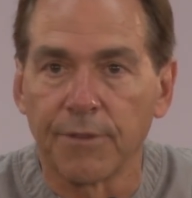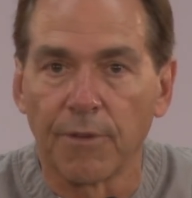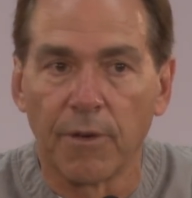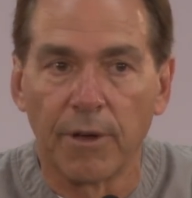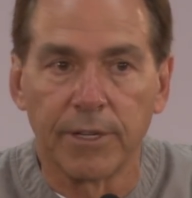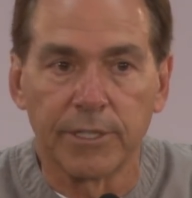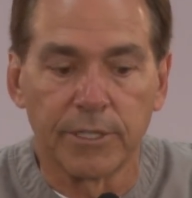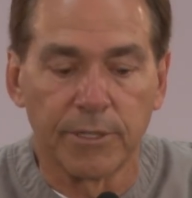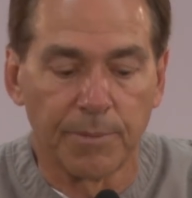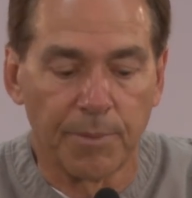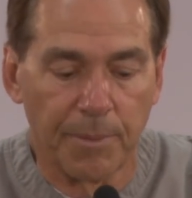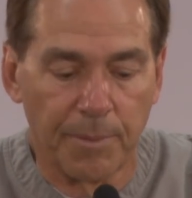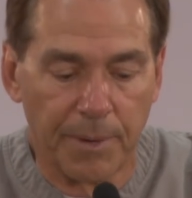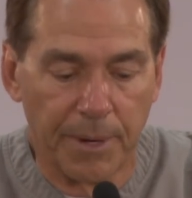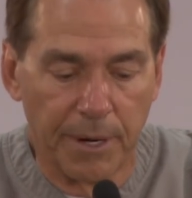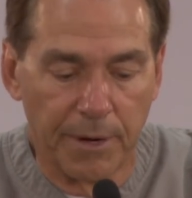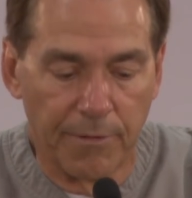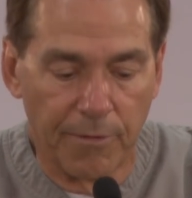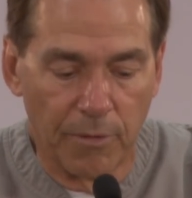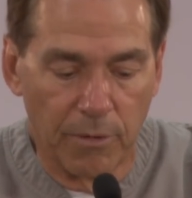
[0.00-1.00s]
for us to
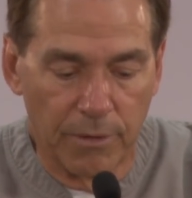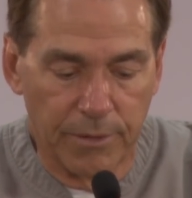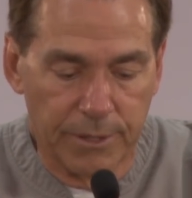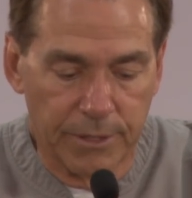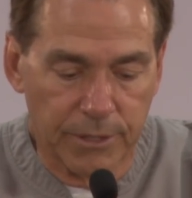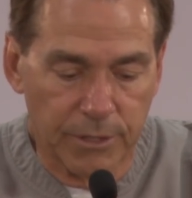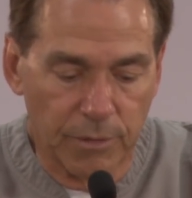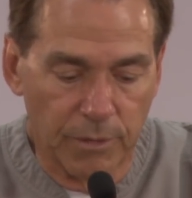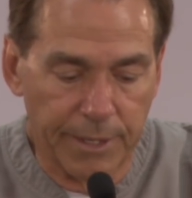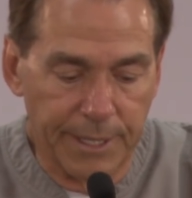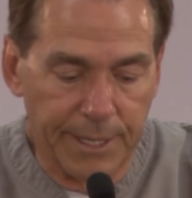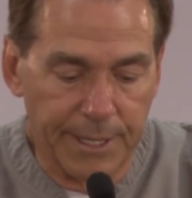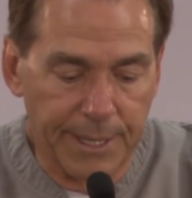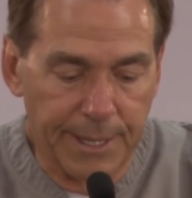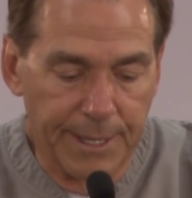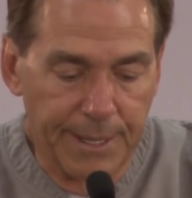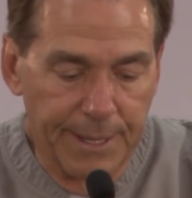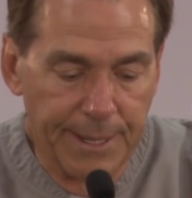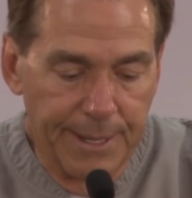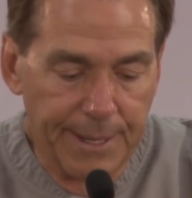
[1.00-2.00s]
prepare for this week.